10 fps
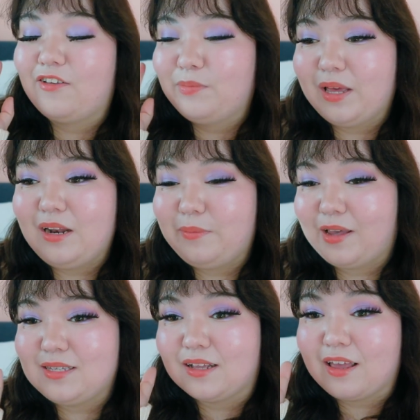I've played it
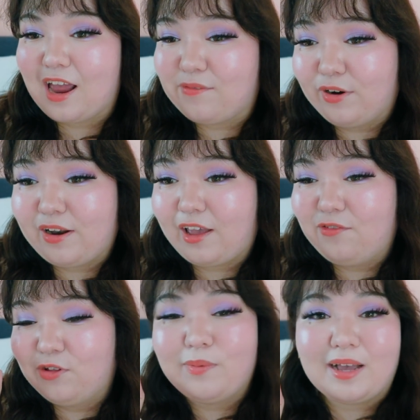basically every
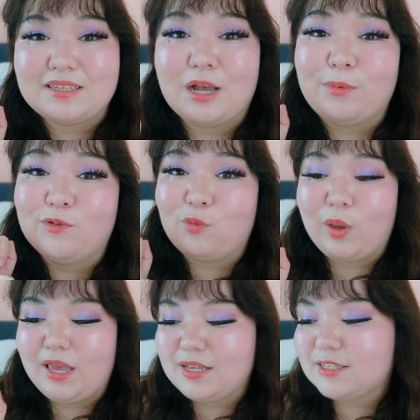night for the past couple of
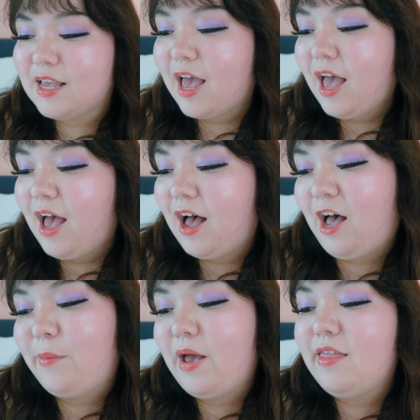weeks.
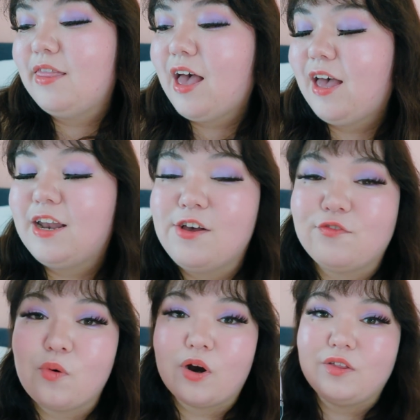Um, and then
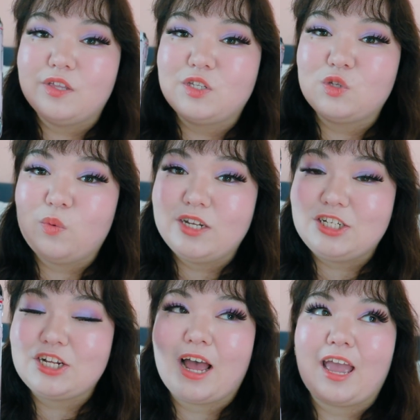for the
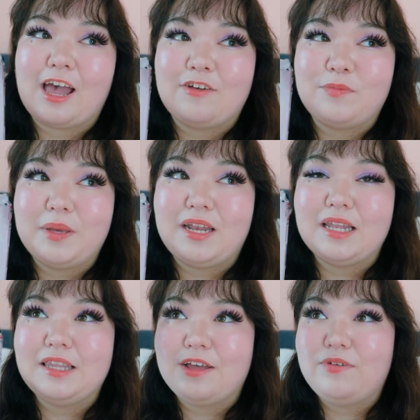Switch, I have been
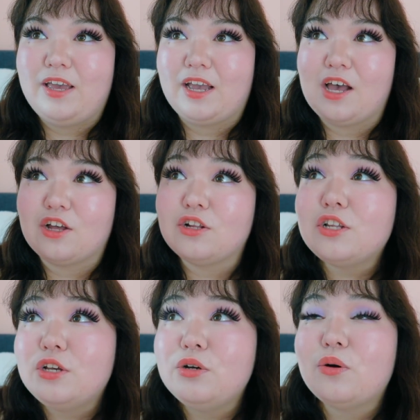loving
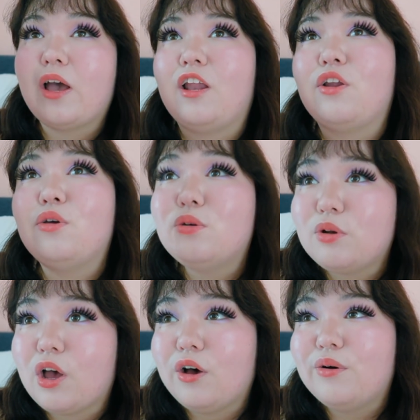Clue and
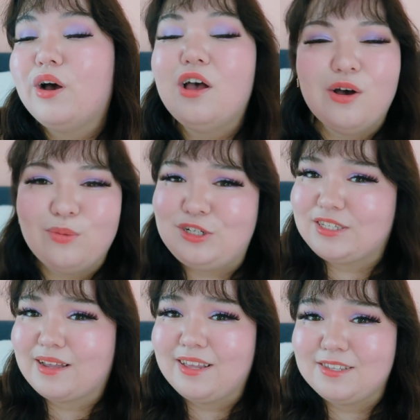Uno, which
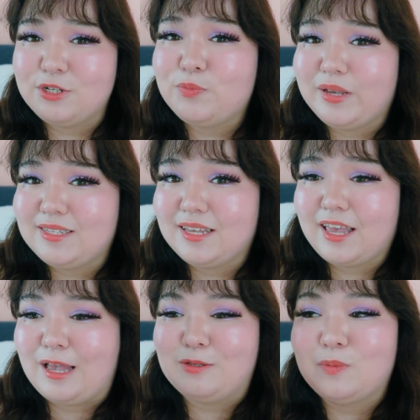sound like such basic
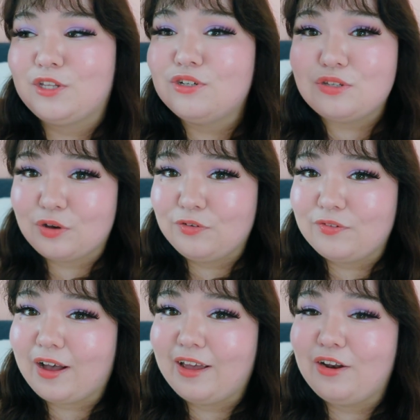games, but they're so
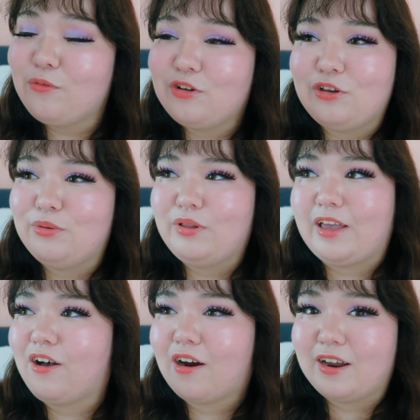fun when you
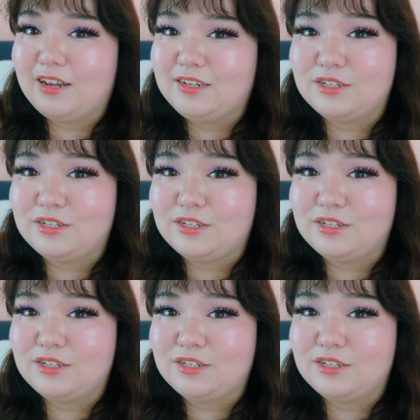like are in